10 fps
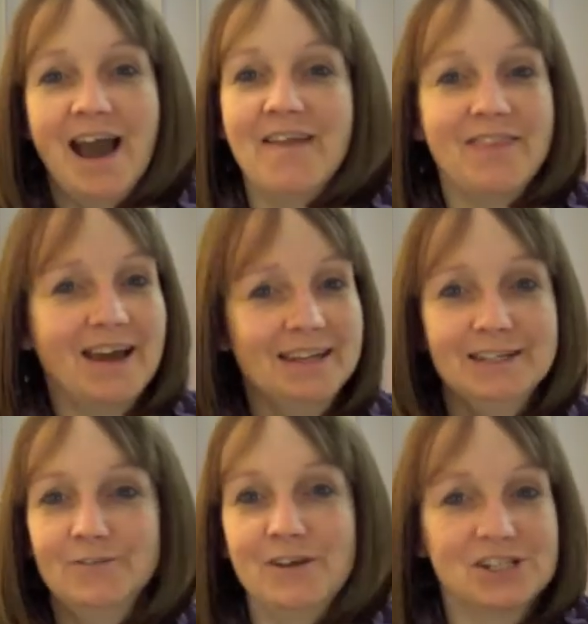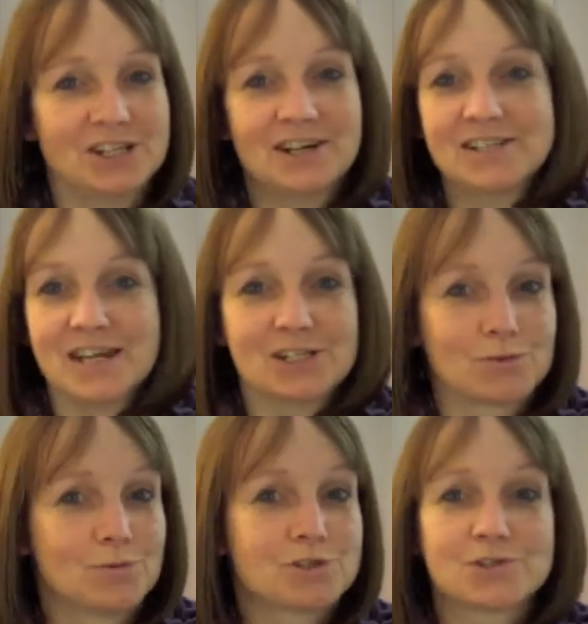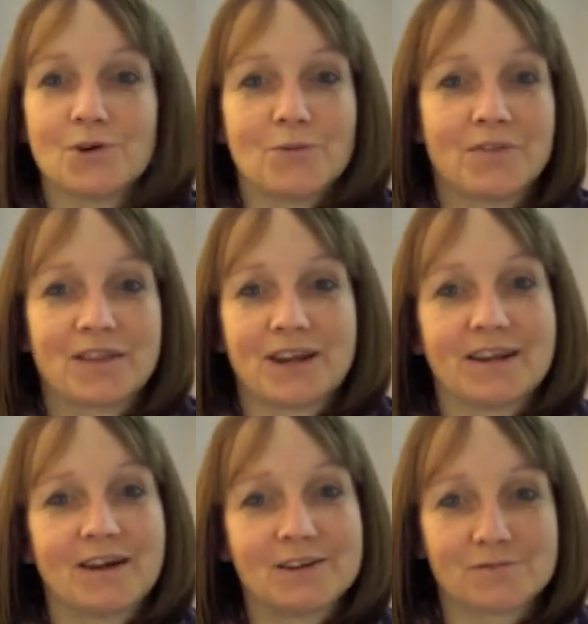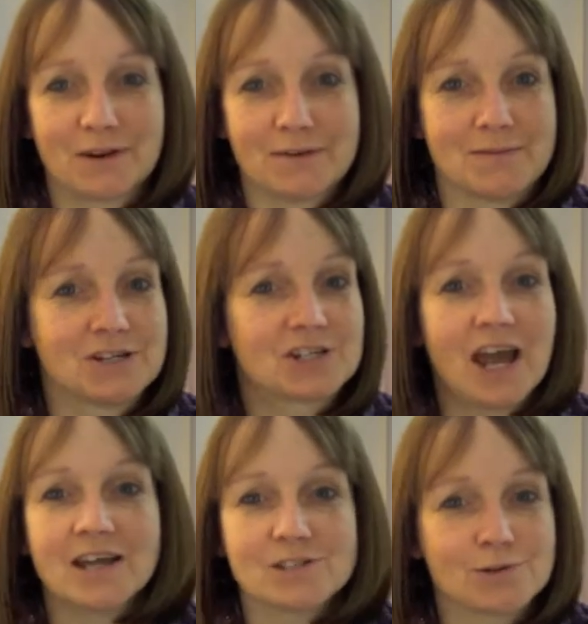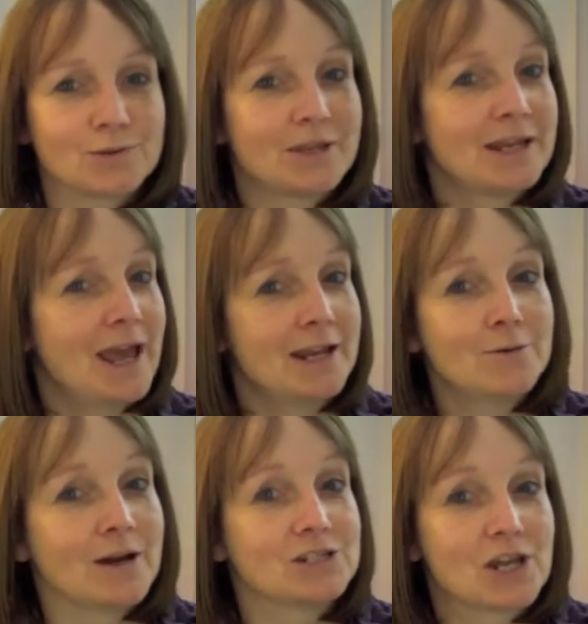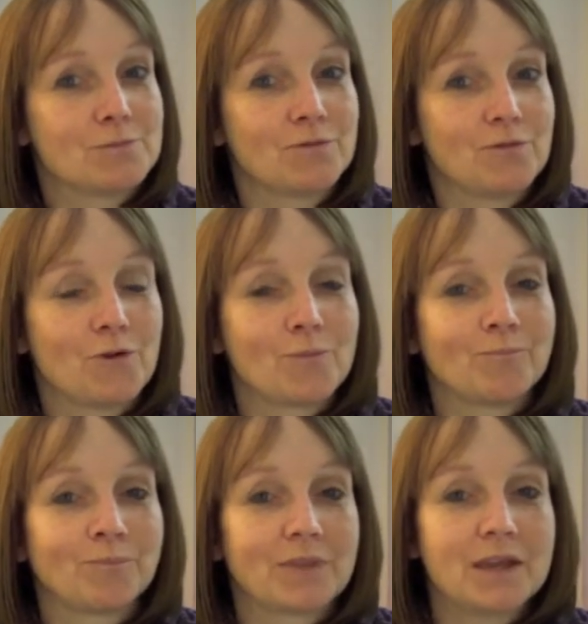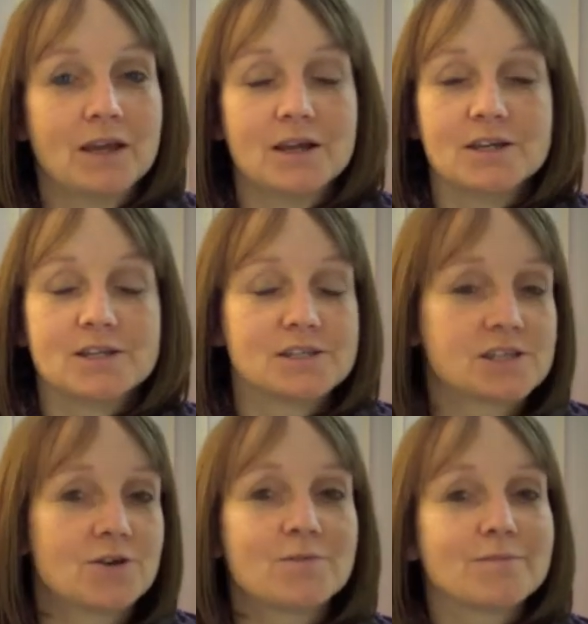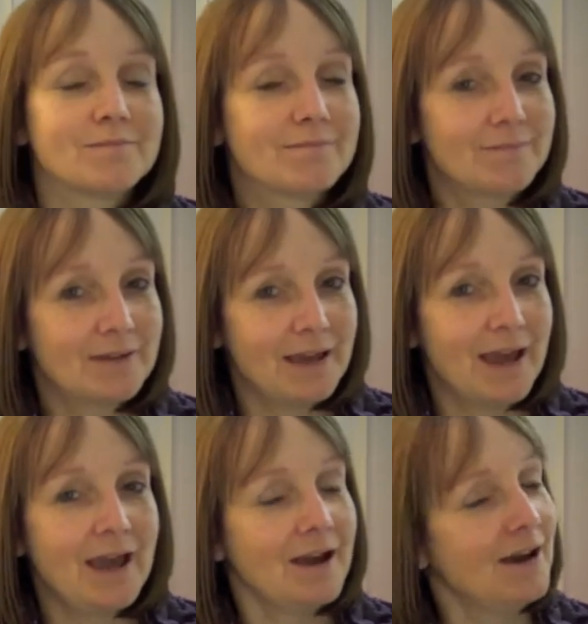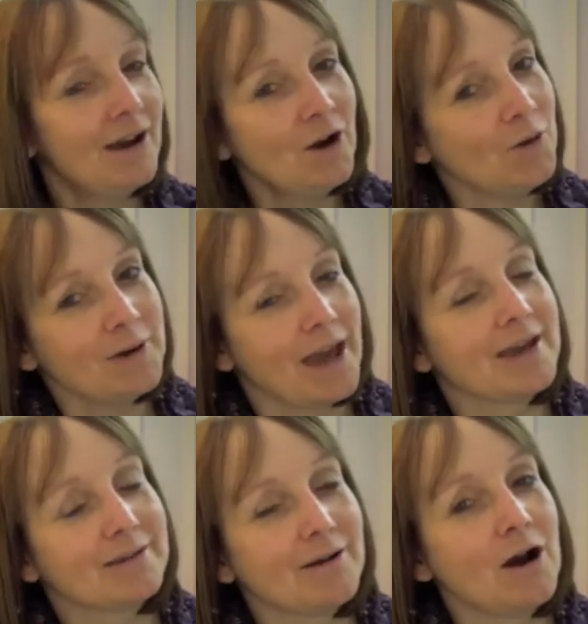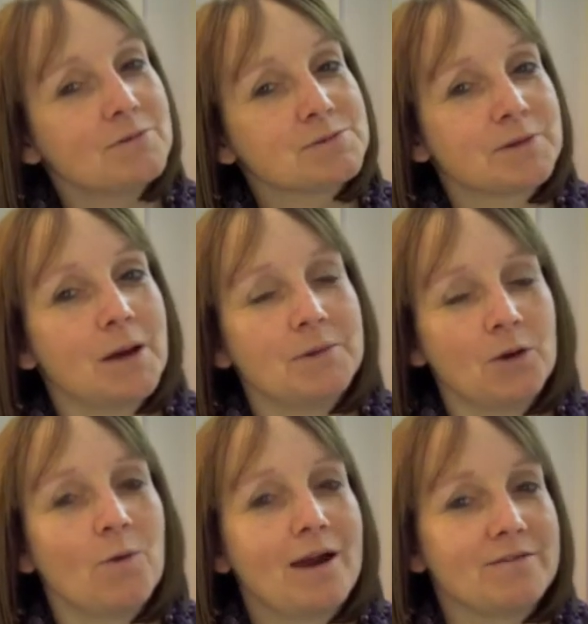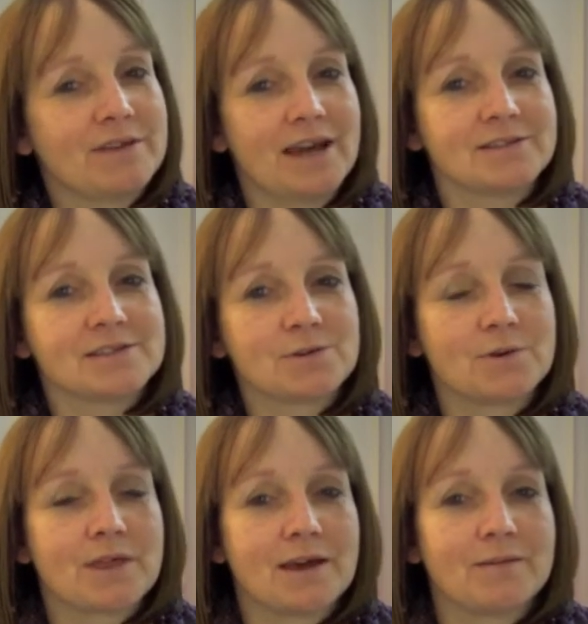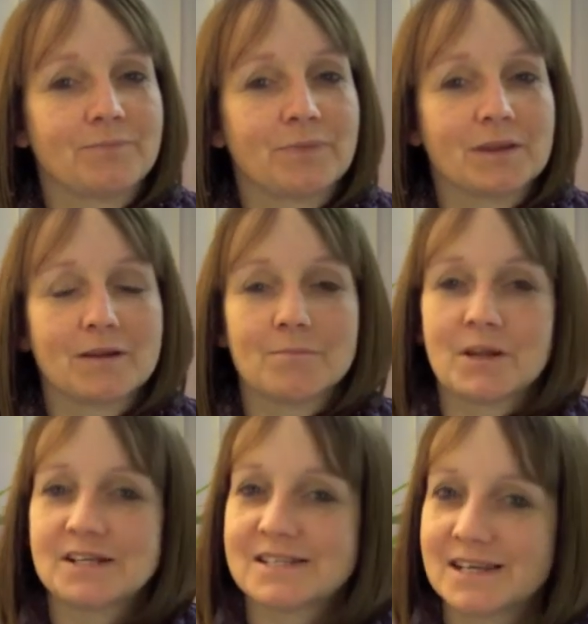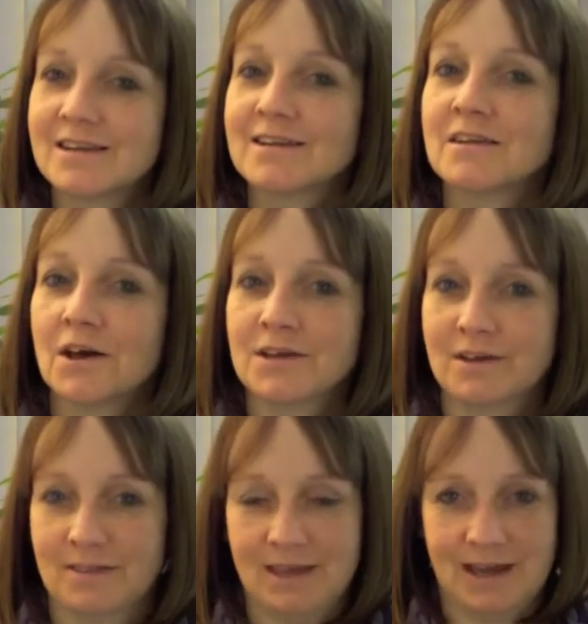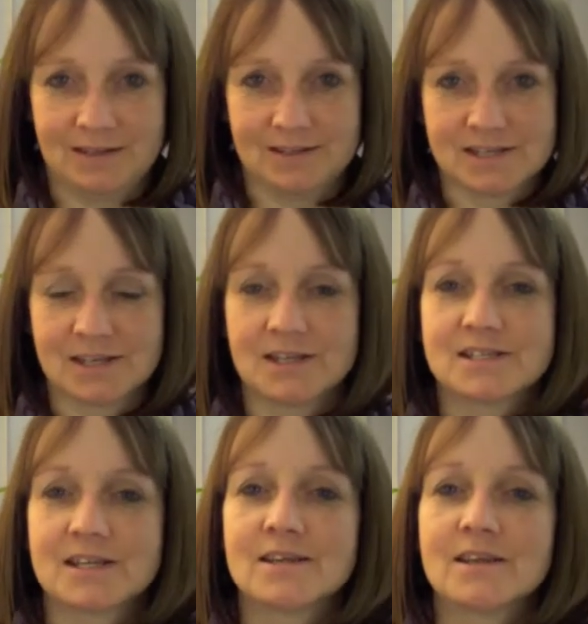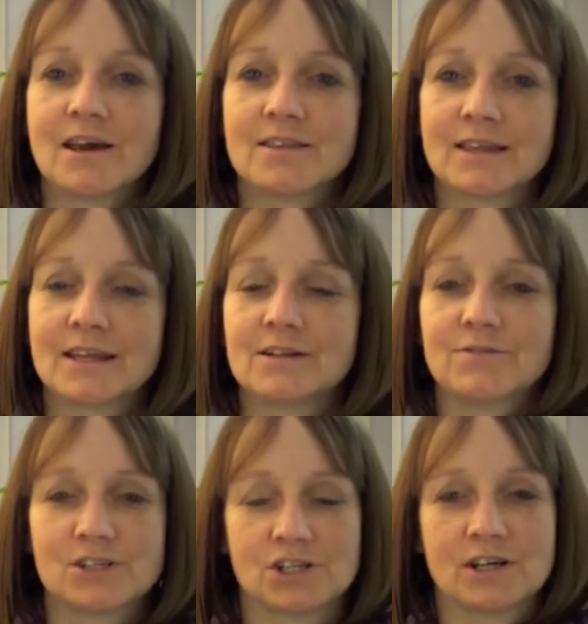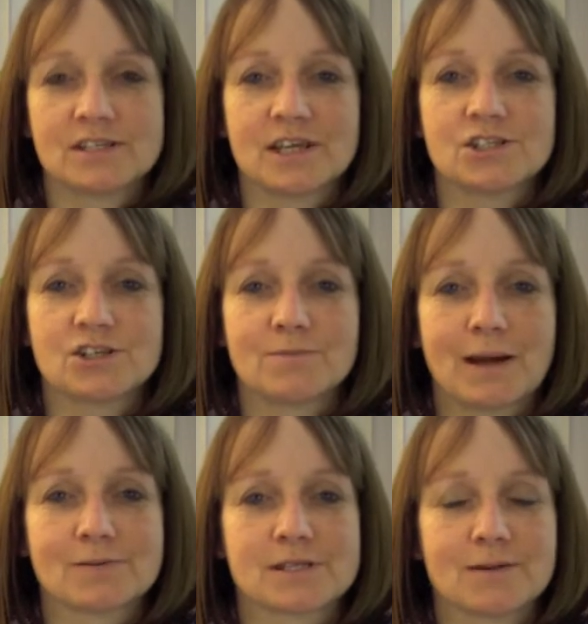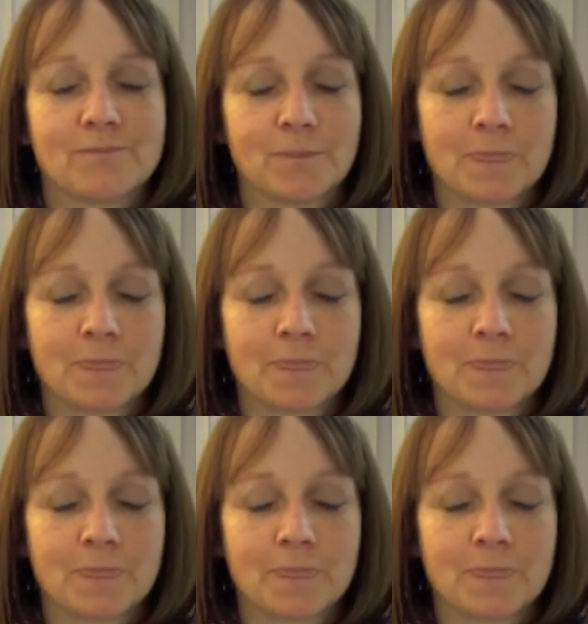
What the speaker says: And that little visualization was not one that I liked very much at all in any way, shape or form. So, okay, I was becoming aware of the ants that were there, but I didn't like the ants and I didn't like the little visualization about it.